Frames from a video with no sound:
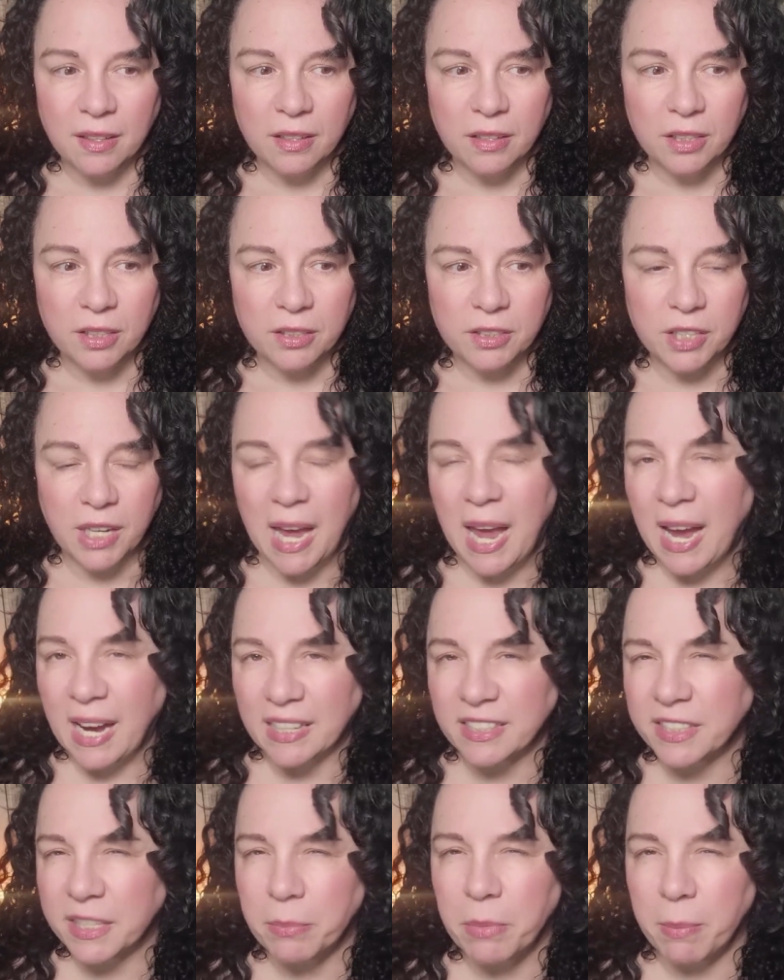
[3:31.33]
to ask
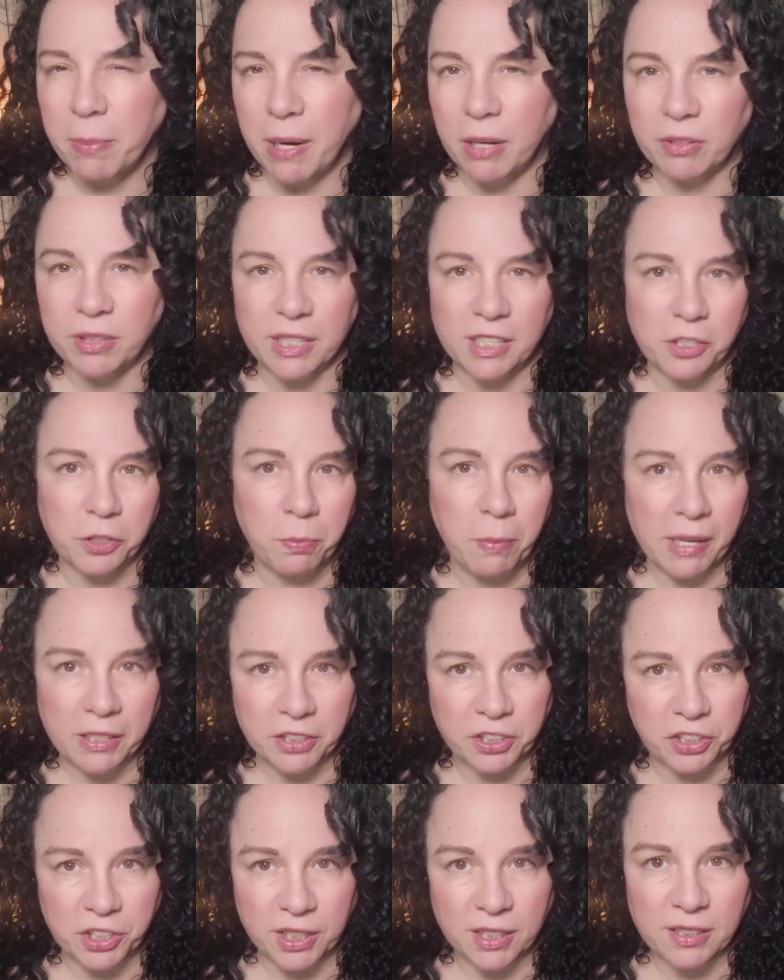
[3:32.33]
them about these
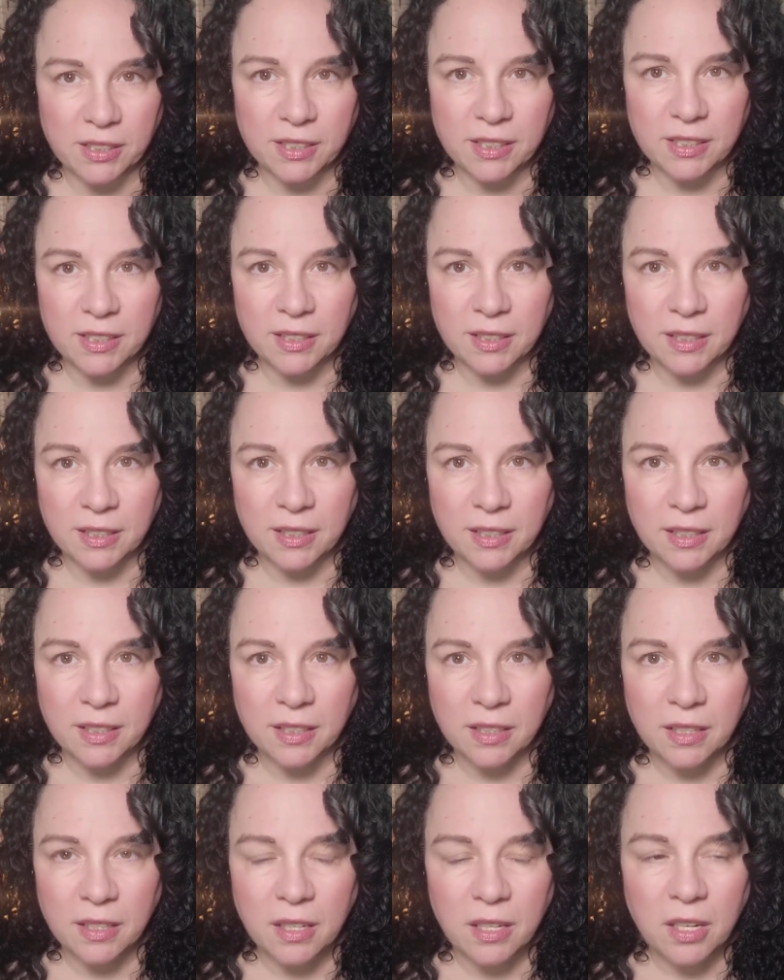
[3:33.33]
messages.
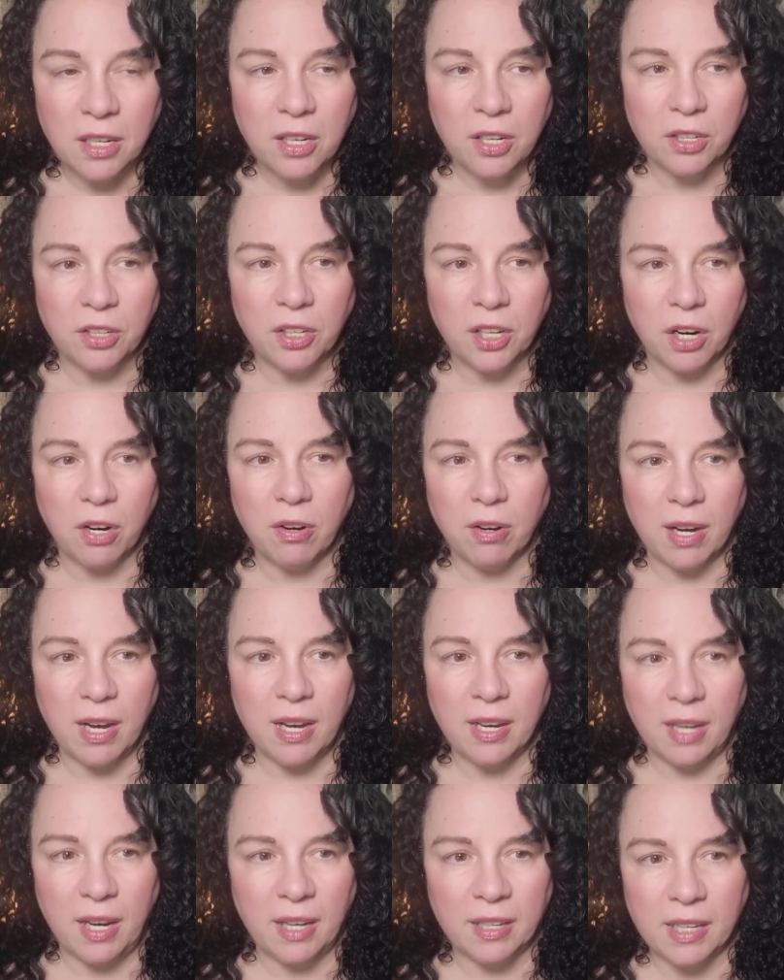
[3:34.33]

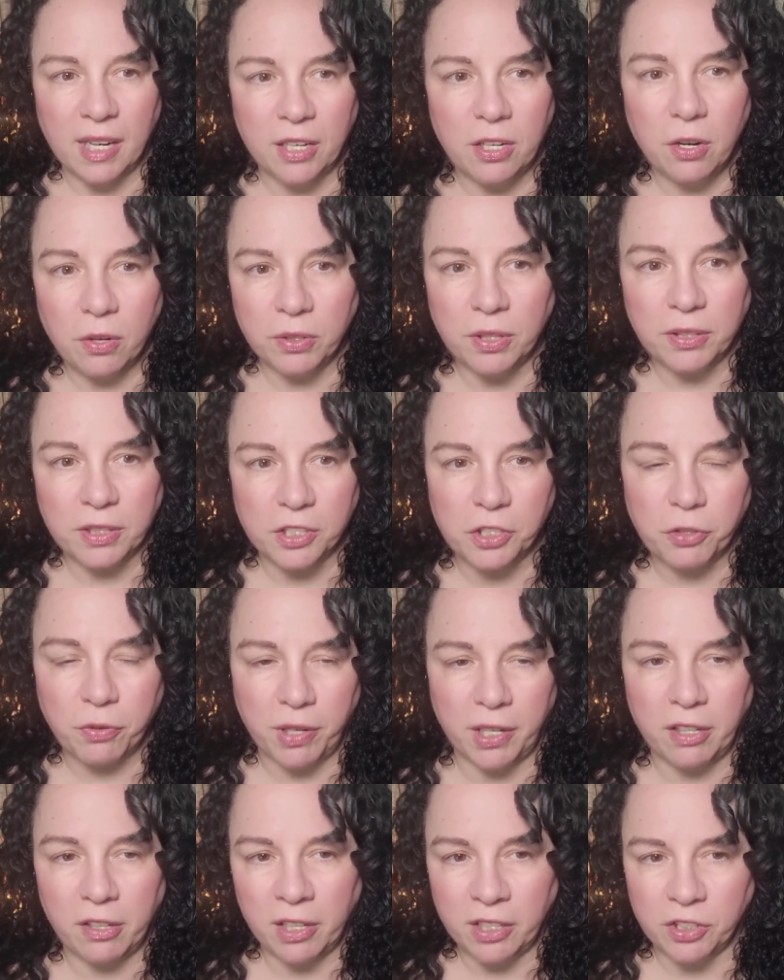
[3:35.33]
And I know that this
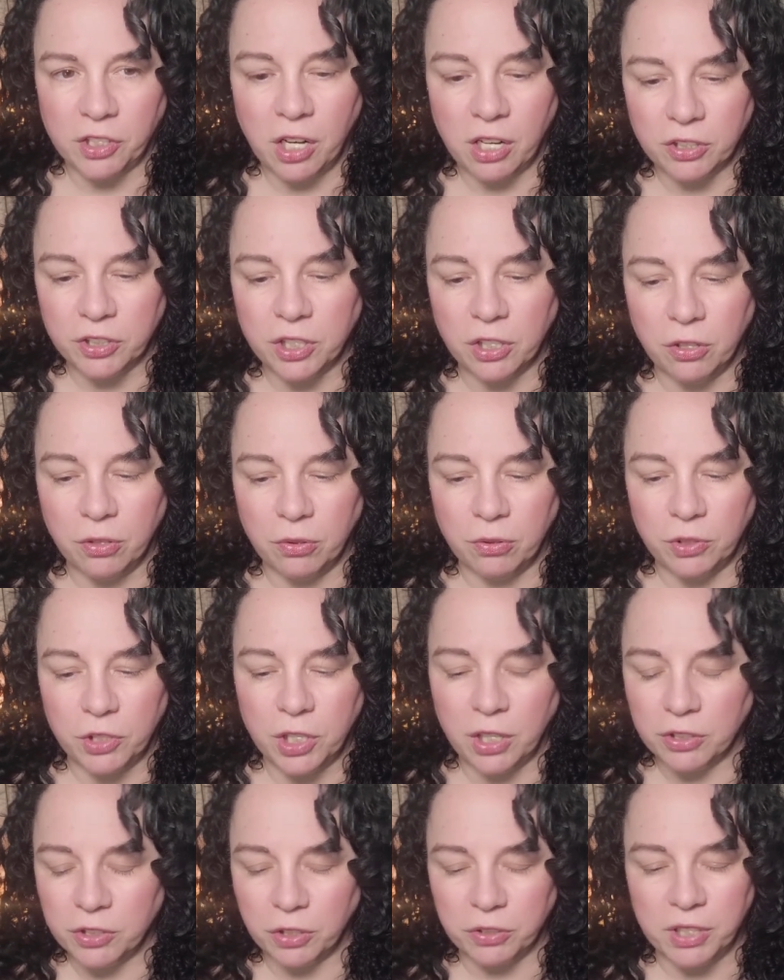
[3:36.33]
creator she
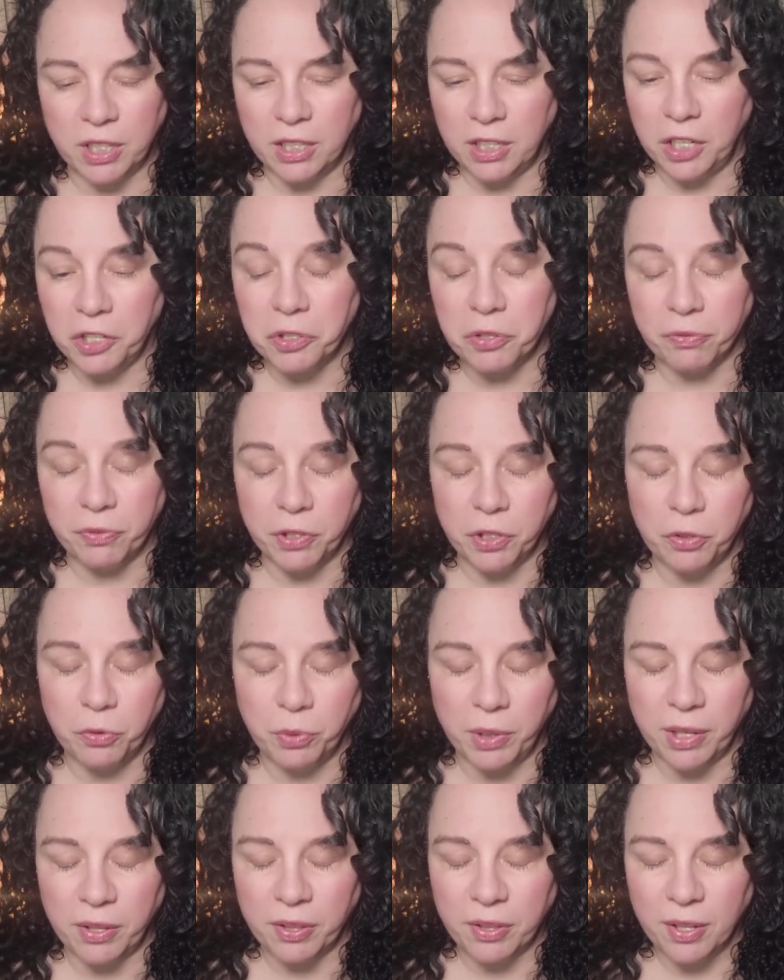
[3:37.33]
also did an interview
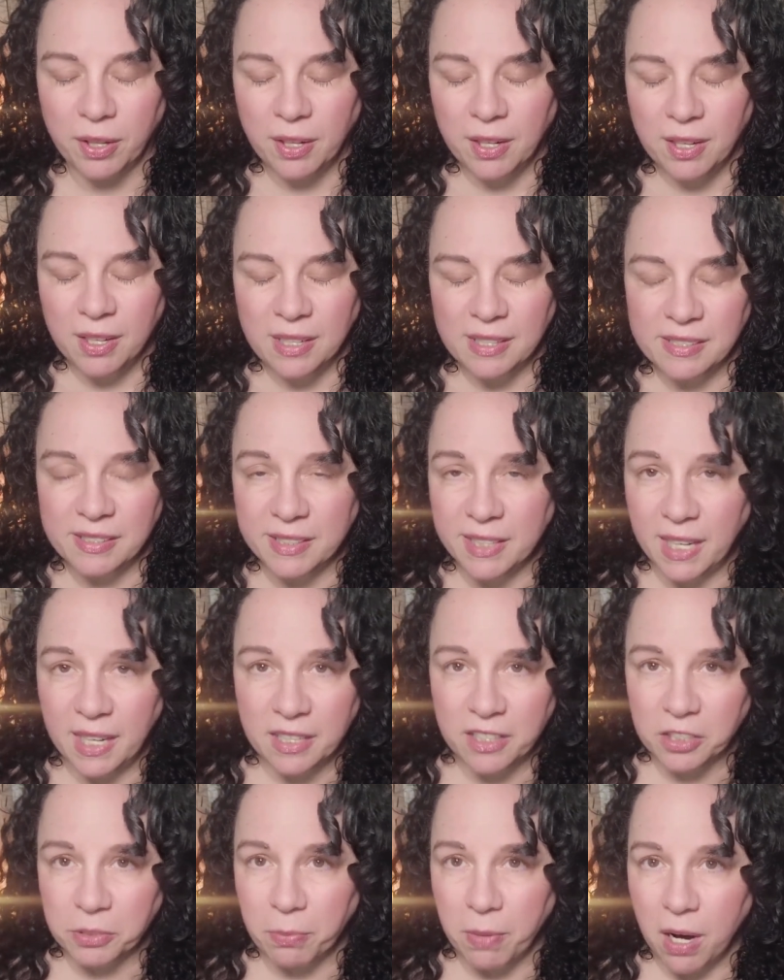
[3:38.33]
with Xana's
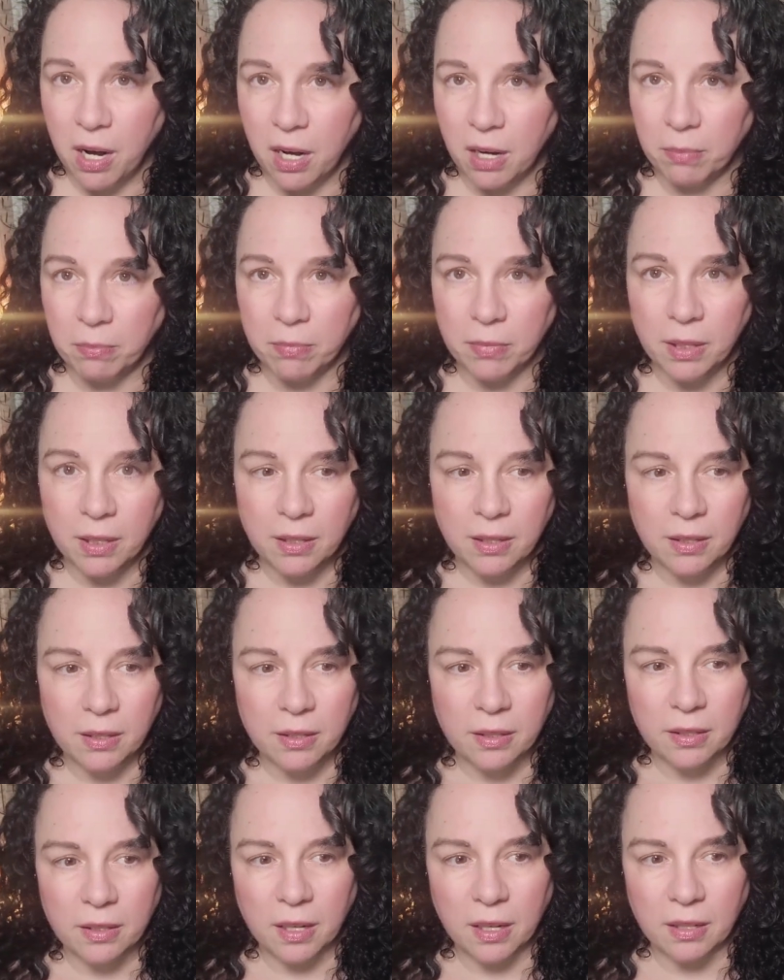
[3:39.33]
mom,
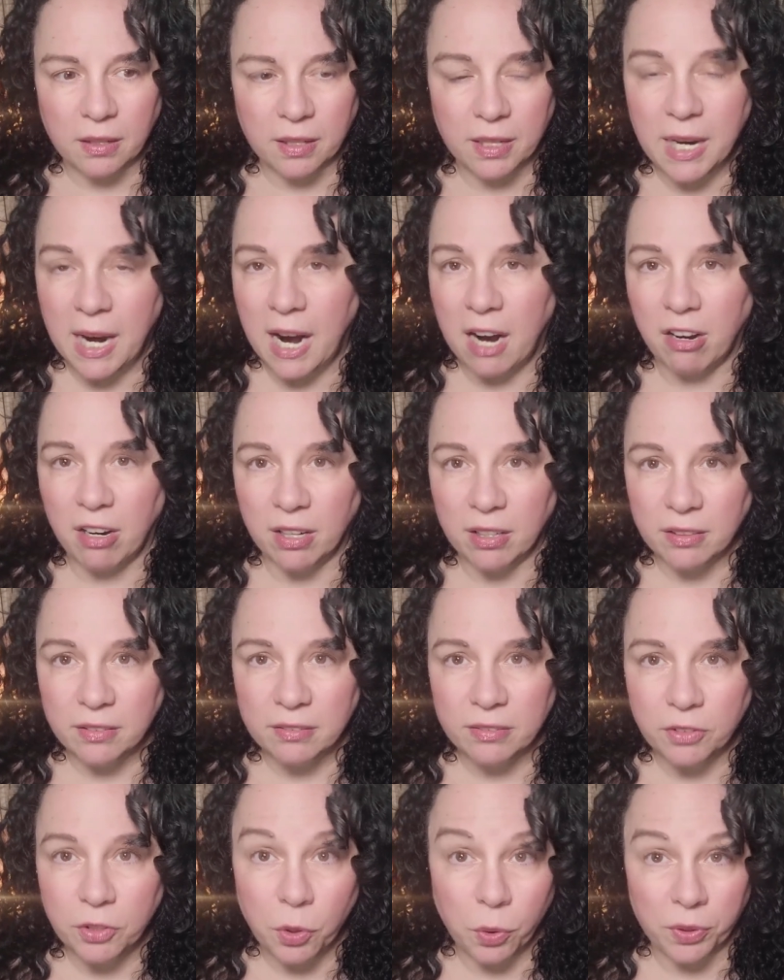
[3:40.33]
Kara
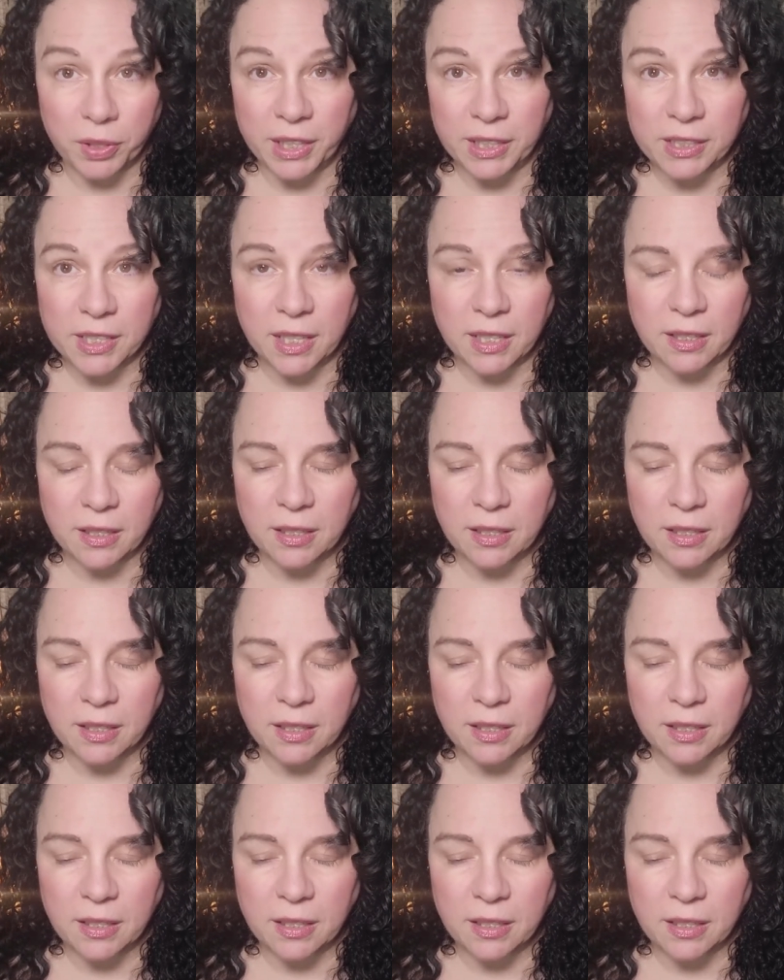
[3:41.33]
Northington.